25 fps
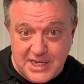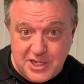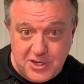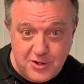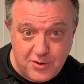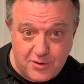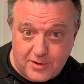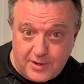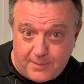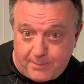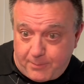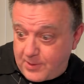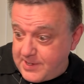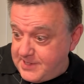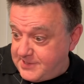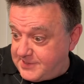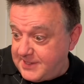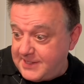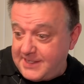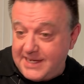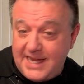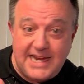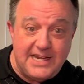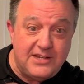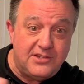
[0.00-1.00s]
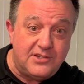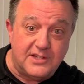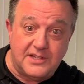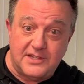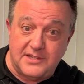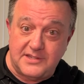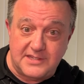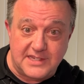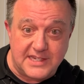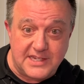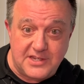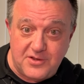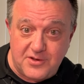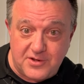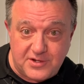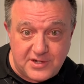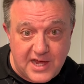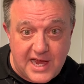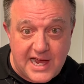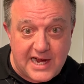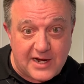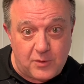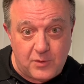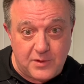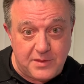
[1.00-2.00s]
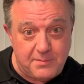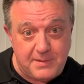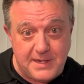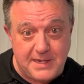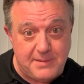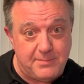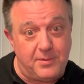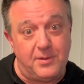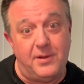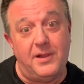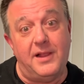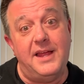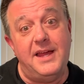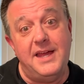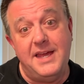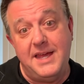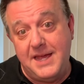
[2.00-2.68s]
your presentations, in your talk with people.